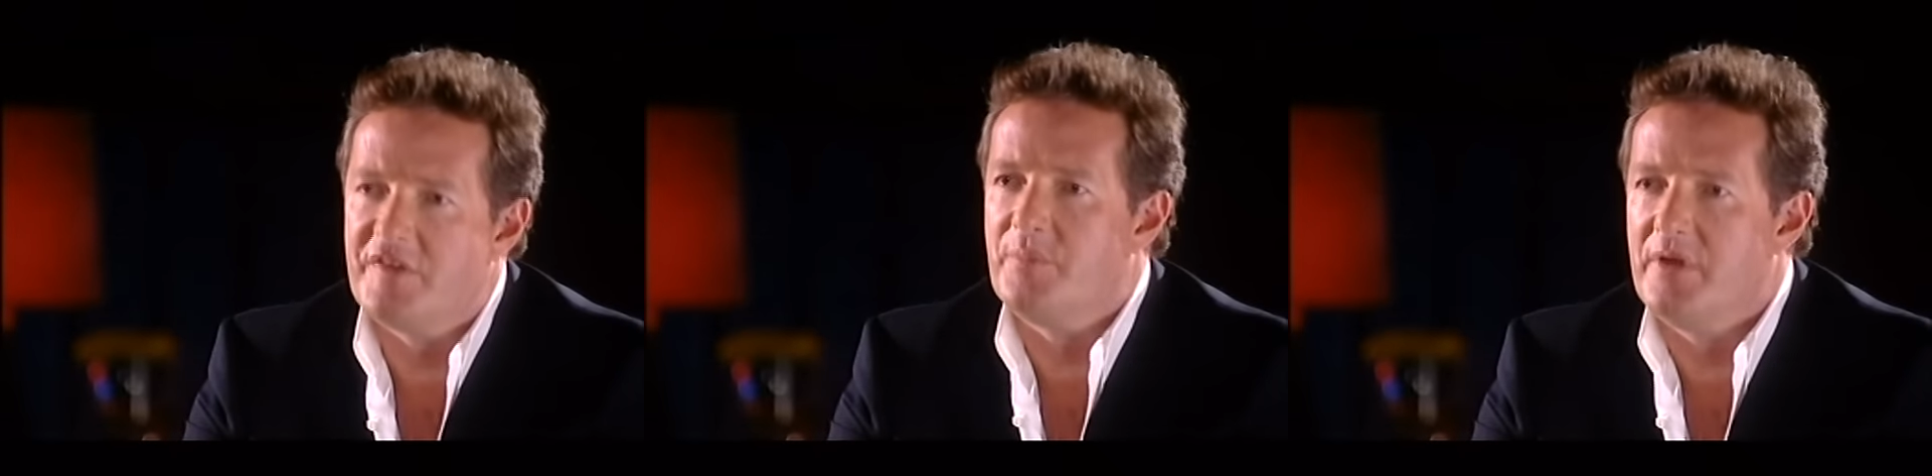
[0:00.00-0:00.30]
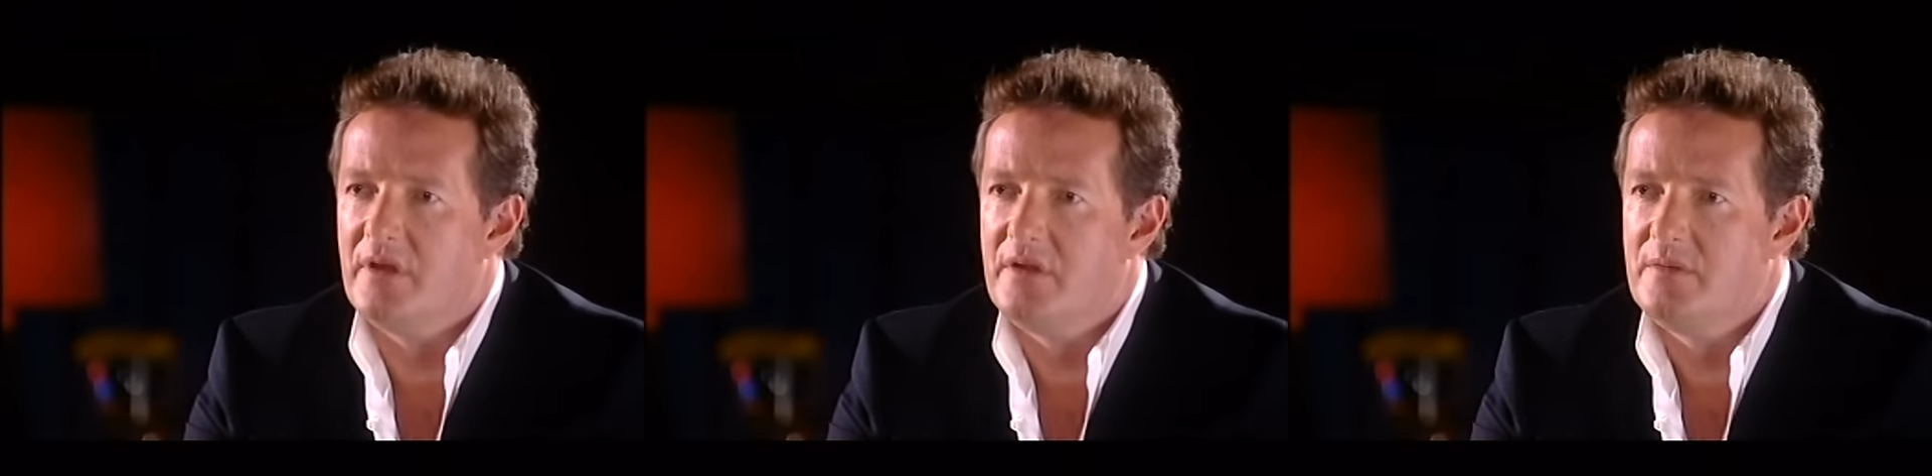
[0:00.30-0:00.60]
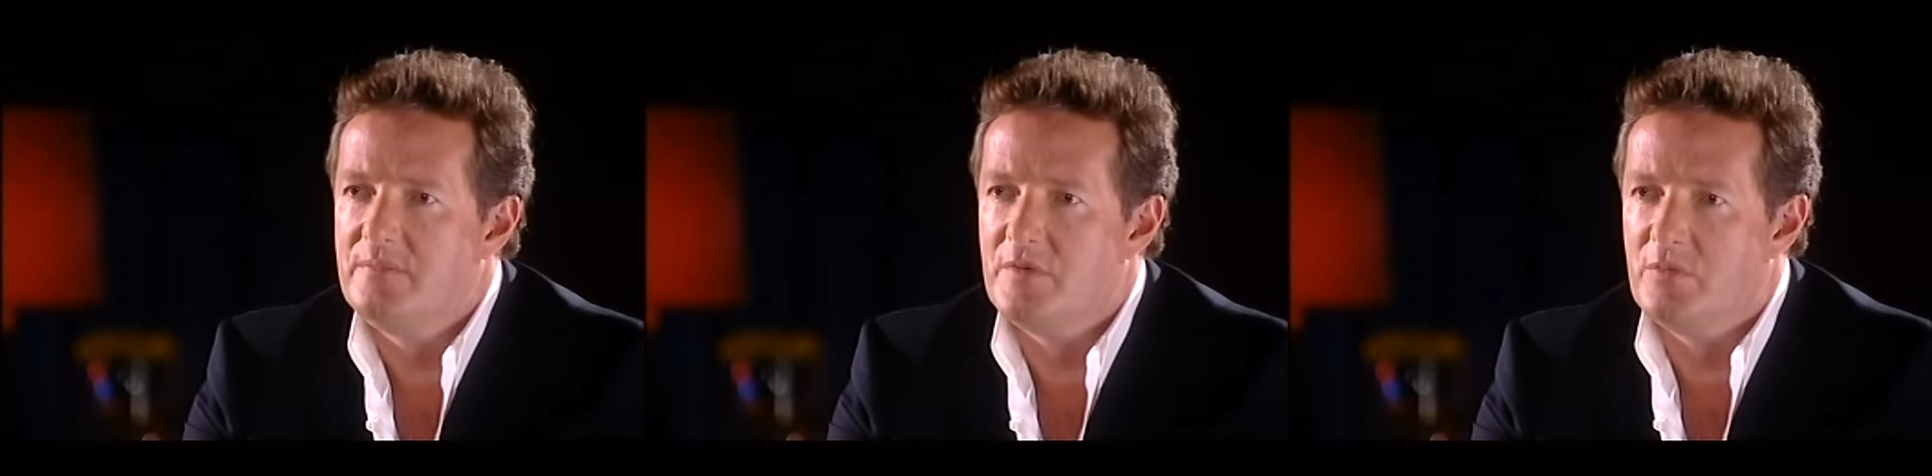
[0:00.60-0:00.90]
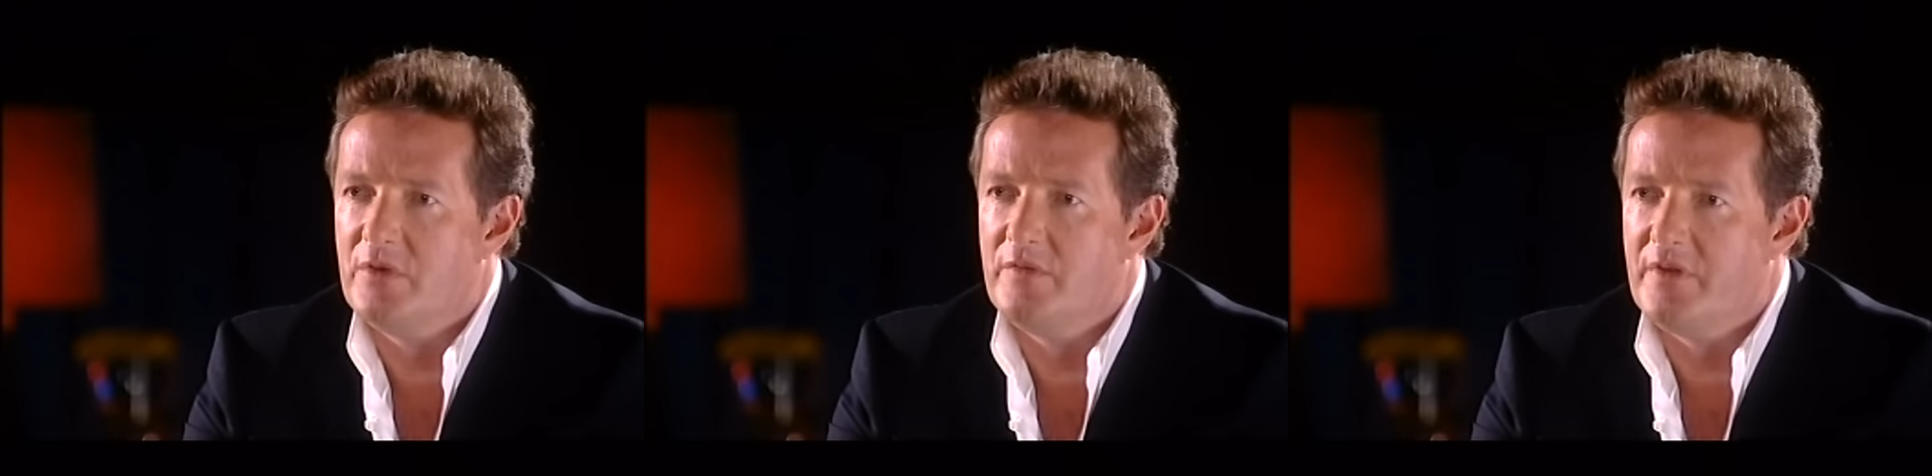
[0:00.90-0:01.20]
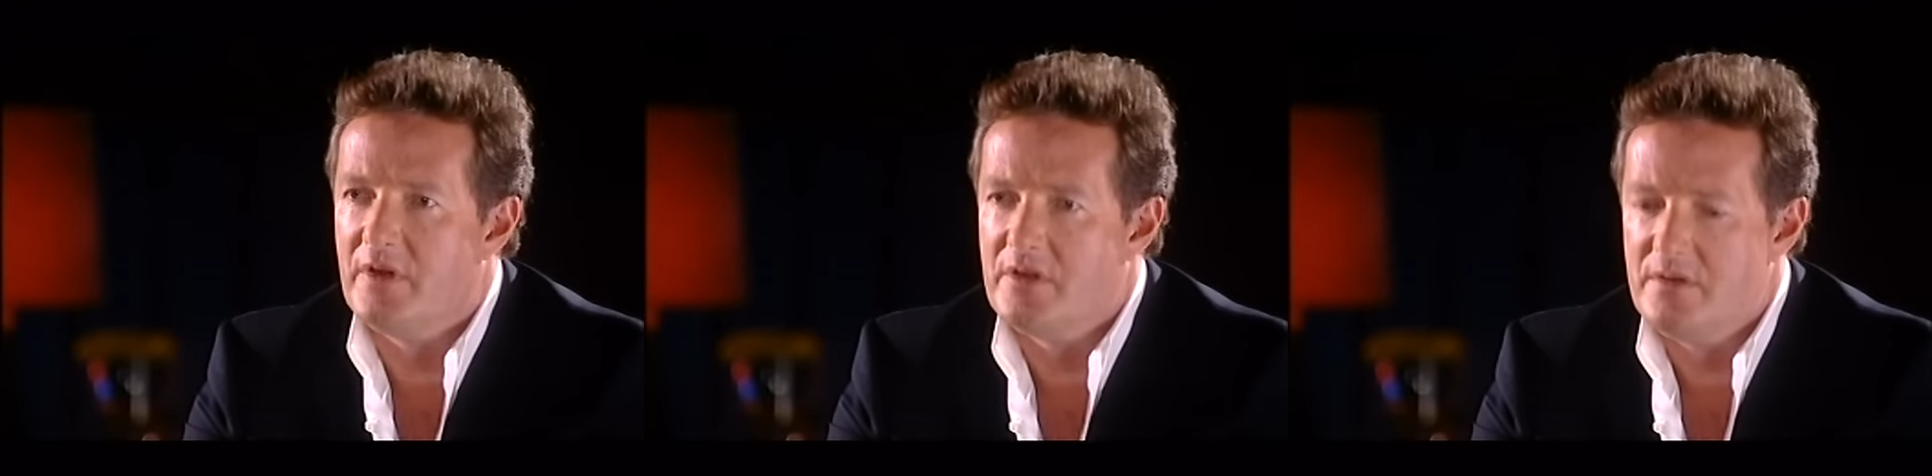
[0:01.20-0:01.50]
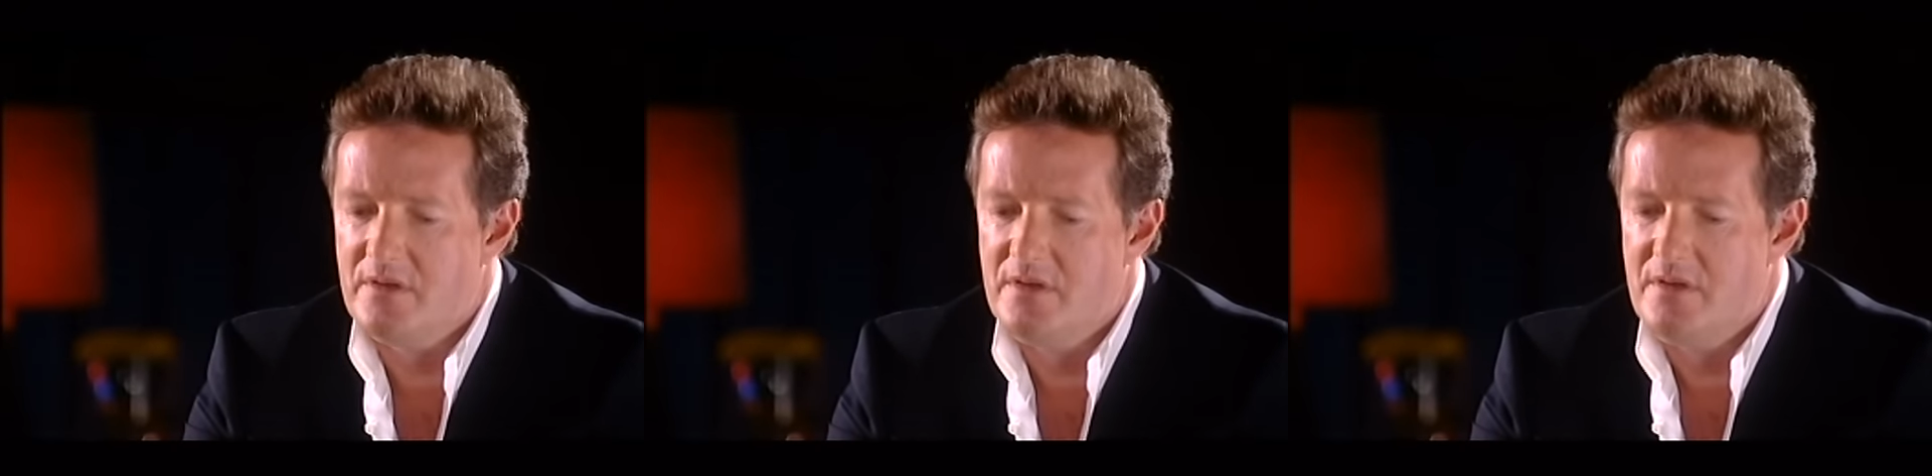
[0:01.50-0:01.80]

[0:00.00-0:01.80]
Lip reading: disappeared, your real father.